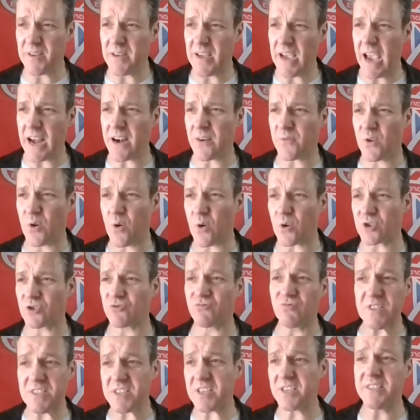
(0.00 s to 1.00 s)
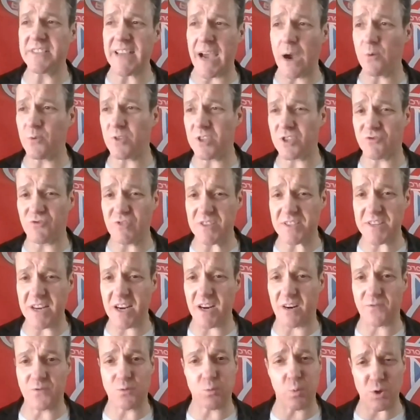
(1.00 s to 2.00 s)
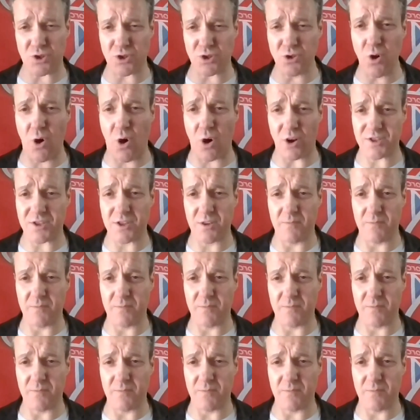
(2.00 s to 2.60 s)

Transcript: And of course, written down as reserved was not,